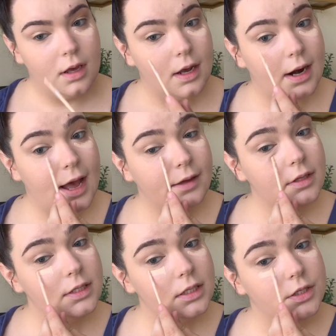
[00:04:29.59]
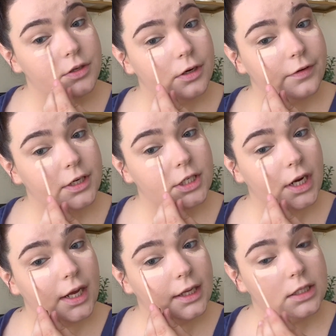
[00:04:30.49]
And I have this in 2 different
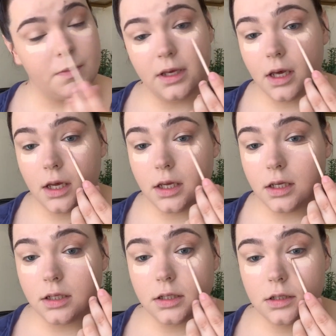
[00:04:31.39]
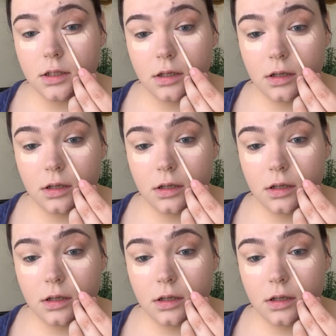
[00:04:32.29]
shades because